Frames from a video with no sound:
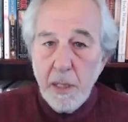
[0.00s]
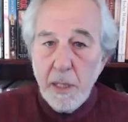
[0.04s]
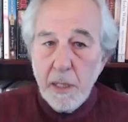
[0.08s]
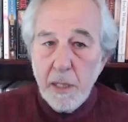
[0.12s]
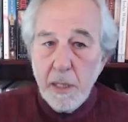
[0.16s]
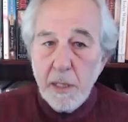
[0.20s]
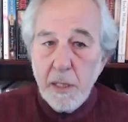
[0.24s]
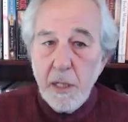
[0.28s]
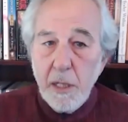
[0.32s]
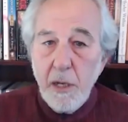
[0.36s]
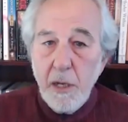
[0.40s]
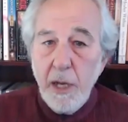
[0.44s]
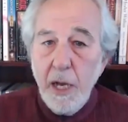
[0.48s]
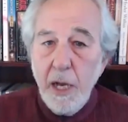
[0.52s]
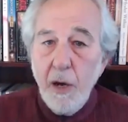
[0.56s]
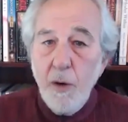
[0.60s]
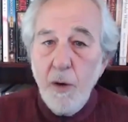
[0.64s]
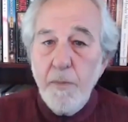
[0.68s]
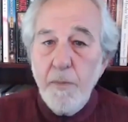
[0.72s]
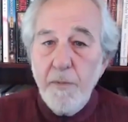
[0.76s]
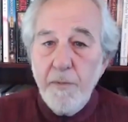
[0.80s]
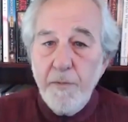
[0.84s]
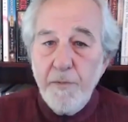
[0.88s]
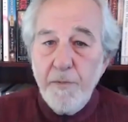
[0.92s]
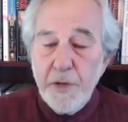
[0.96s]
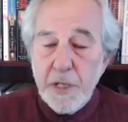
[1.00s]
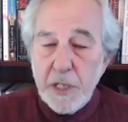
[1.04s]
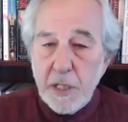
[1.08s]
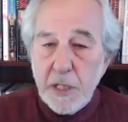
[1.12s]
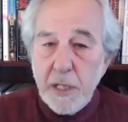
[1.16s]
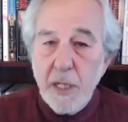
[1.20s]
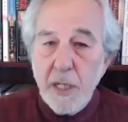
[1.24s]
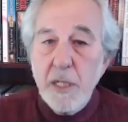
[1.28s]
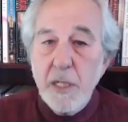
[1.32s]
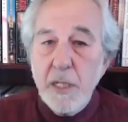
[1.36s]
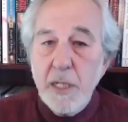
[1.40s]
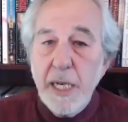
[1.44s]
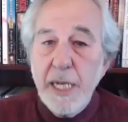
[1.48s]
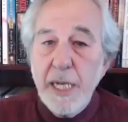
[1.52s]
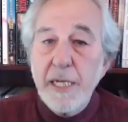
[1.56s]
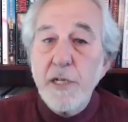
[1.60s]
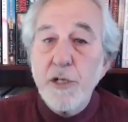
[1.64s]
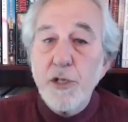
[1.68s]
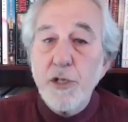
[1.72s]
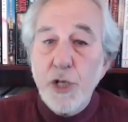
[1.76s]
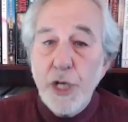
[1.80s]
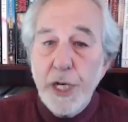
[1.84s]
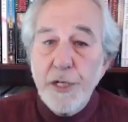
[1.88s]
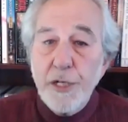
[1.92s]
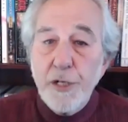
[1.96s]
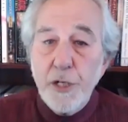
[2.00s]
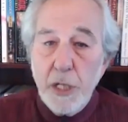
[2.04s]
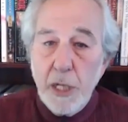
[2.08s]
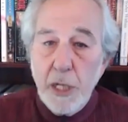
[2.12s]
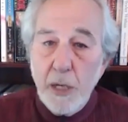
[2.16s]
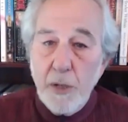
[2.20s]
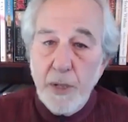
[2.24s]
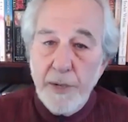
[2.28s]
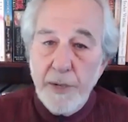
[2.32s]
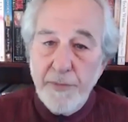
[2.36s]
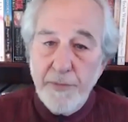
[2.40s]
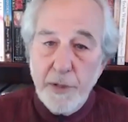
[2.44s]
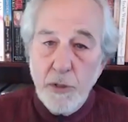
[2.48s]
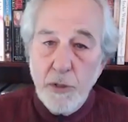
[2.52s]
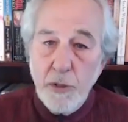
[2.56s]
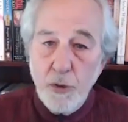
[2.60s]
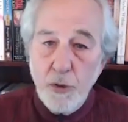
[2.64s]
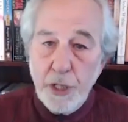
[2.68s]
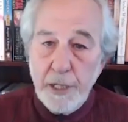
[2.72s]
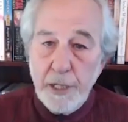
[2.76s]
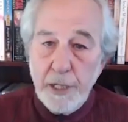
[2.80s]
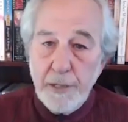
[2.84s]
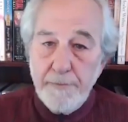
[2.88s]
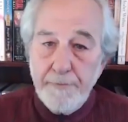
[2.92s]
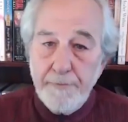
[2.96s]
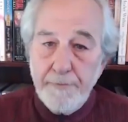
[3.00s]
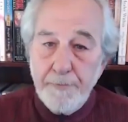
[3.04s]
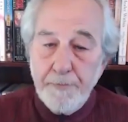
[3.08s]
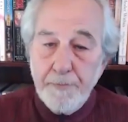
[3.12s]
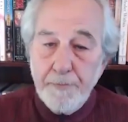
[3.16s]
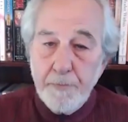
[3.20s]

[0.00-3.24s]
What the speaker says: to help facilitate a change in our evolution.